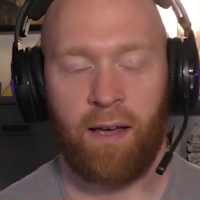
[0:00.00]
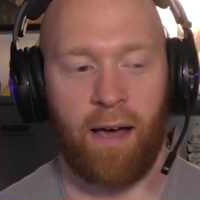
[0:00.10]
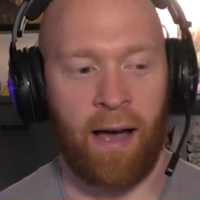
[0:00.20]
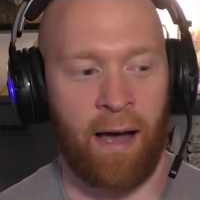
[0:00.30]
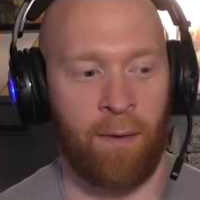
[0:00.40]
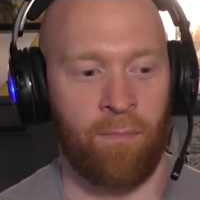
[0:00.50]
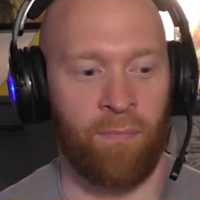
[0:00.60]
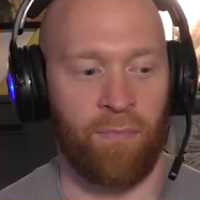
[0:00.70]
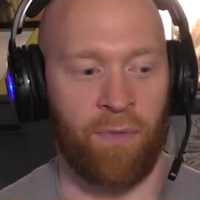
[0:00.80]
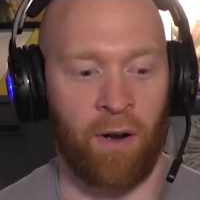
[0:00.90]

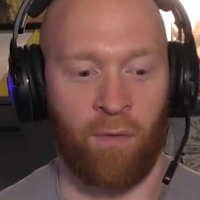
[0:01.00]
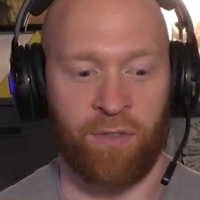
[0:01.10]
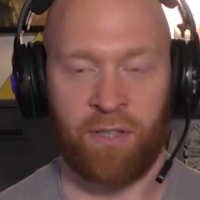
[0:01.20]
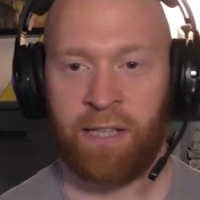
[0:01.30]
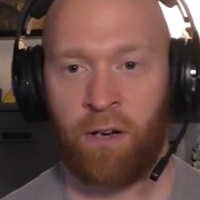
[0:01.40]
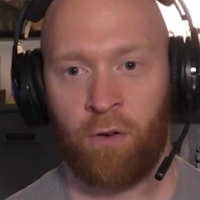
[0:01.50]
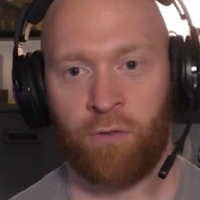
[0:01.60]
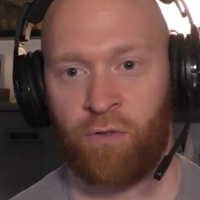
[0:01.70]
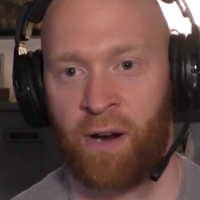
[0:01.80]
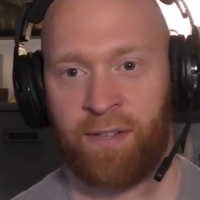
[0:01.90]
that obviously
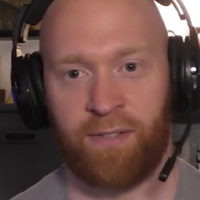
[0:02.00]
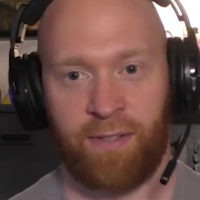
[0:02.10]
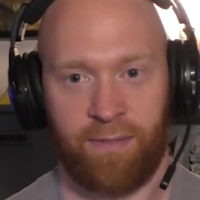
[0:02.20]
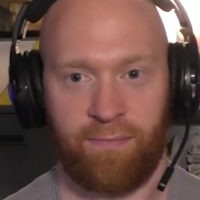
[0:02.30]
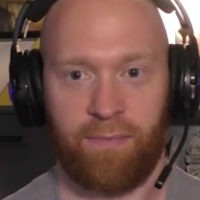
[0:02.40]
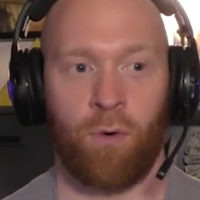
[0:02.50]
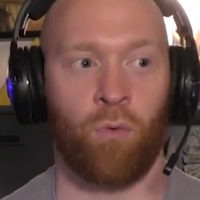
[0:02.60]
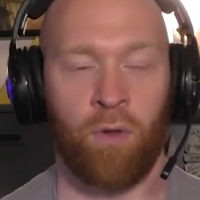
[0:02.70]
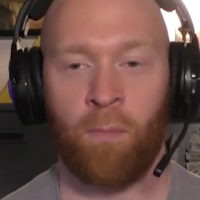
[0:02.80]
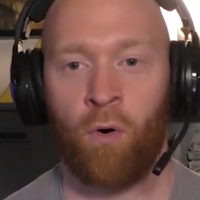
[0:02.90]
contrast
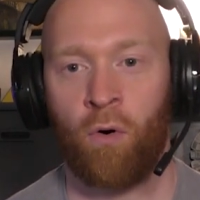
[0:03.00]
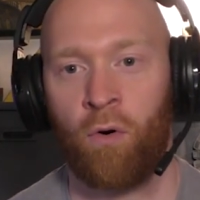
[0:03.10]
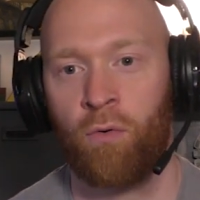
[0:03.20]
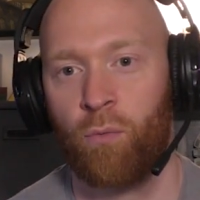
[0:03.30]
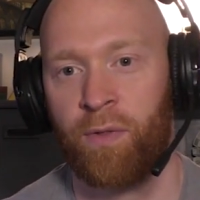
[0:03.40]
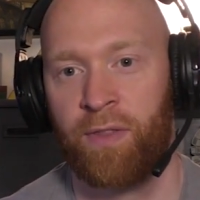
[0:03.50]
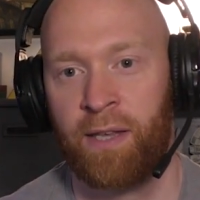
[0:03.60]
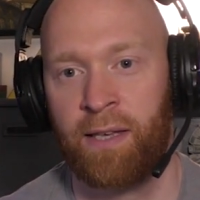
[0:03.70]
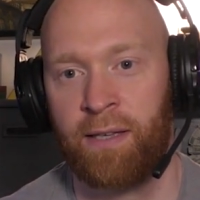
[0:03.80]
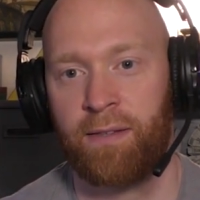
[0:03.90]
all the more with
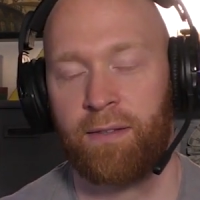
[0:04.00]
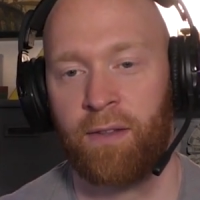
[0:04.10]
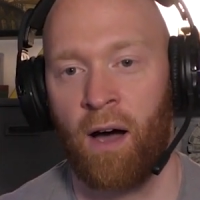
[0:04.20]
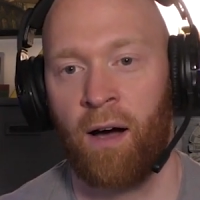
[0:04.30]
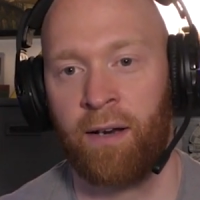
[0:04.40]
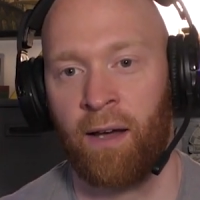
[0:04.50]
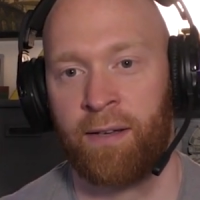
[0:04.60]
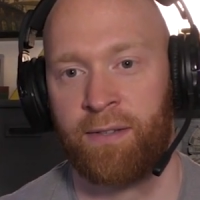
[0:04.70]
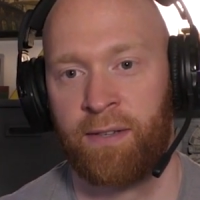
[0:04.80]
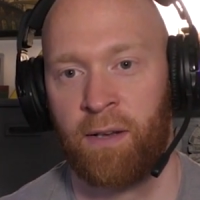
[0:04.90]
the
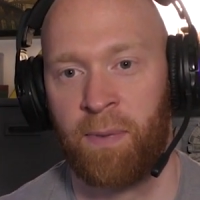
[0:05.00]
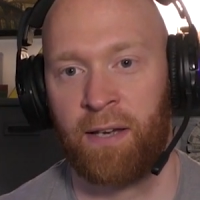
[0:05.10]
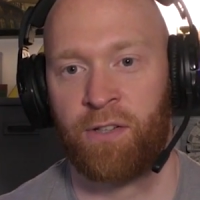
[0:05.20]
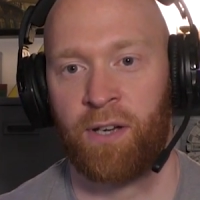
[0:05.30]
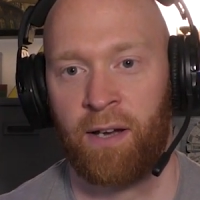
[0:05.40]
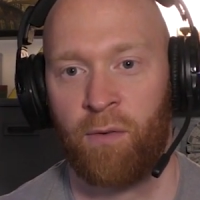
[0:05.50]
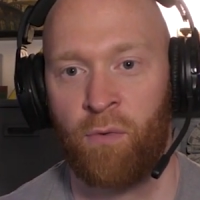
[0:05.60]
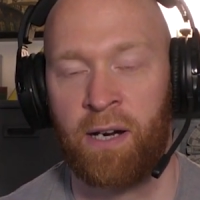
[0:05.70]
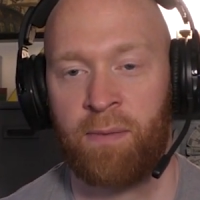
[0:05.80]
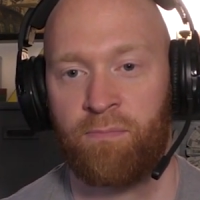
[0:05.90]
highlights in a picture and
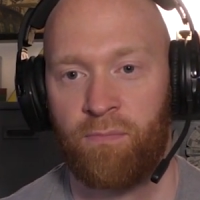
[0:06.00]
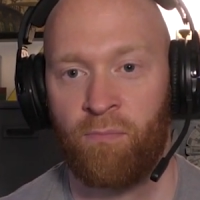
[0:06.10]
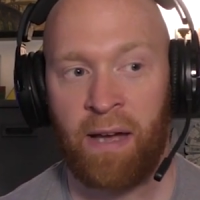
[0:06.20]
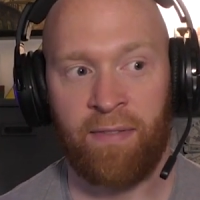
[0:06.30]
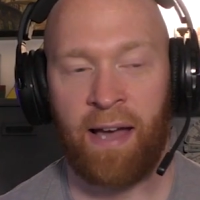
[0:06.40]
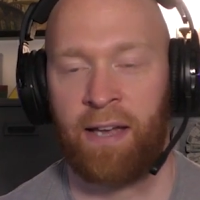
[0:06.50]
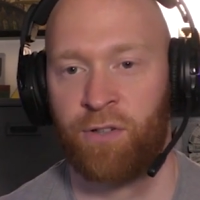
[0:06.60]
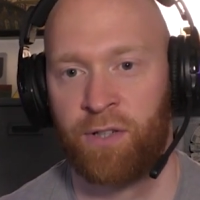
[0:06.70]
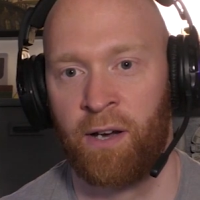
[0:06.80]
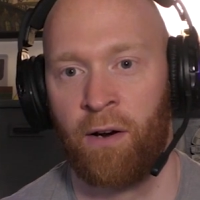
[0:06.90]
really make that
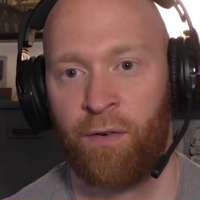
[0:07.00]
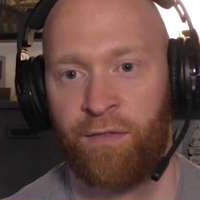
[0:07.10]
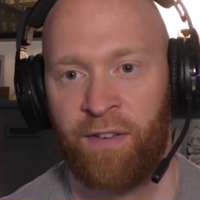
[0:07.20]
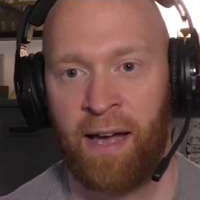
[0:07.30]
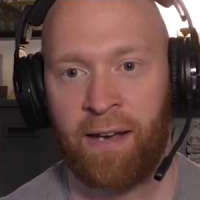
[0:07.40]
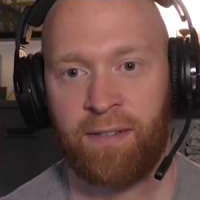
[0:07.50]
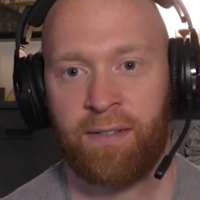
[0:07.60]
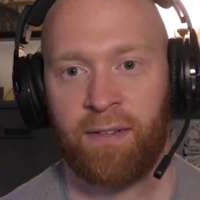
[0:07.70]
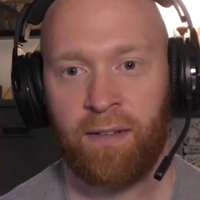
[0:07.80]
HDR effect,